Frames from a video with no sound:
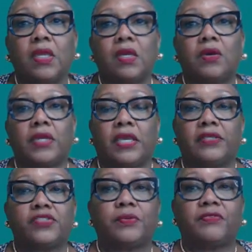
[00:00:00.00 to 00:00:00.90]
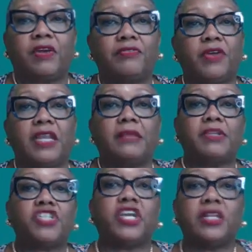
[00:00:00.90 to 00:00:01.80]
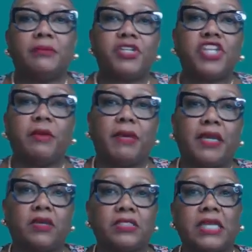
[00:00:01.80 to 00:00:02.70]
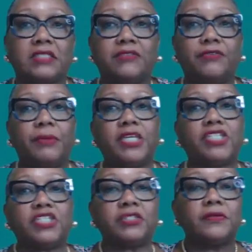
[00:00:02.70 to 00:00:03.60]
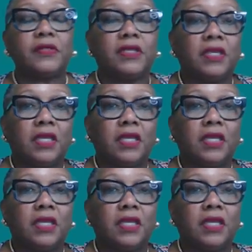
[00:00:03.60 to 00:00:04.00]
Okay, so before I forget, let me share my contact information.